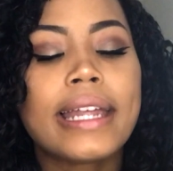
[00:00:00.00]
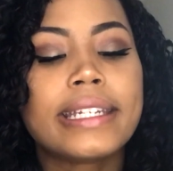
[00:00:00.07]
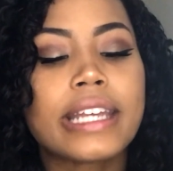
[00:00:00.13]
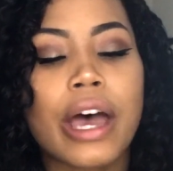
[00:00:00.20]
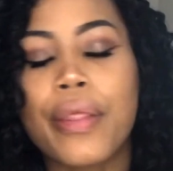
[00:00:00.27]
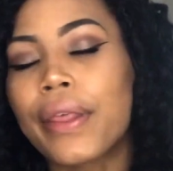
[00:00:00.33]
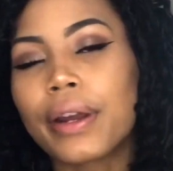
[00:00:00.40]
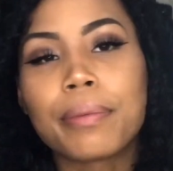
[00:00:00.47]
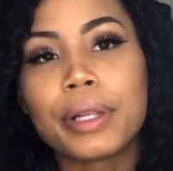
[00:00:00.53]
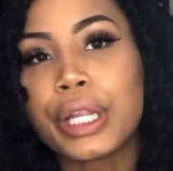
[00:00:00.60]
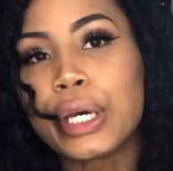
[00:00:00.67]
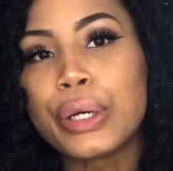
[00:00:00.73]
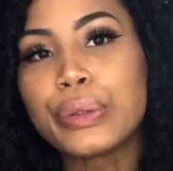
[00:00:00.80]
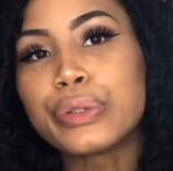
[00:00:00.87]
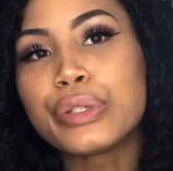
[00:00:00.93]
down there
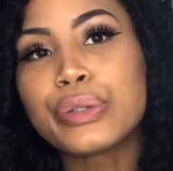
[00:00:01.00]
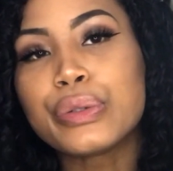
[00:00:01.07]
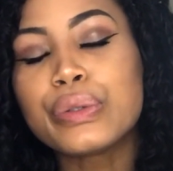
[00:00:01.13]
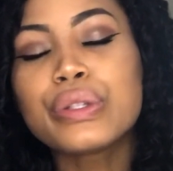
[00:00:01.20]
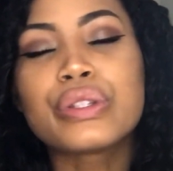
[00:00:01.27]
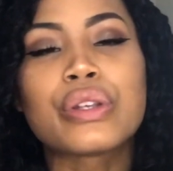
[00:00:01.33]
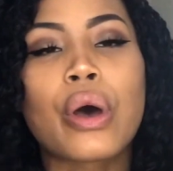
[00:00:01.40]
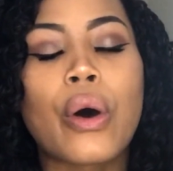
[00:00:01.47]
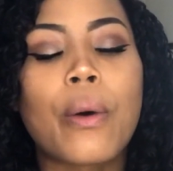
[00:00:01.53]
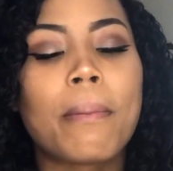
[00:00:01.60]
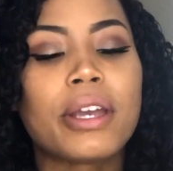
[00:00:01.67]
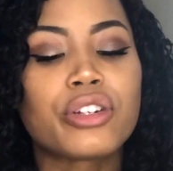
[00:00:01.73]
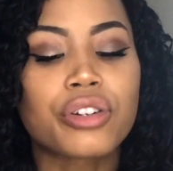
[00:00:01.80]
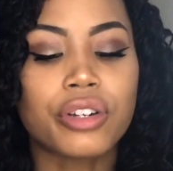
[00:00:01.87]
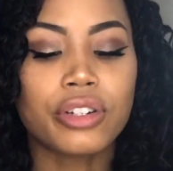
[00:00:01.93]
below too, so
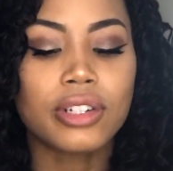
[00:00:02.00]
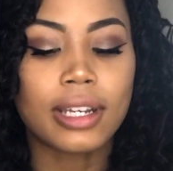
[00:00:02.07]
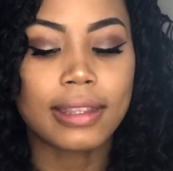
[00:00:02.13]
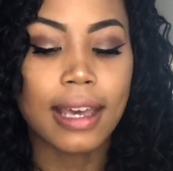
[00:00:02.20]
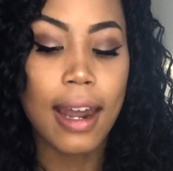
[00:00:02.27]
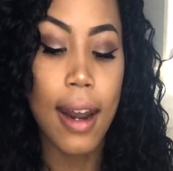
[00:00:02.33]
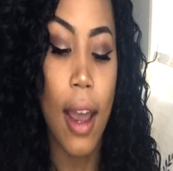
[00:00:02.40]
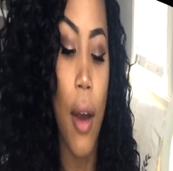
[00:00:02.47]
make sure you check that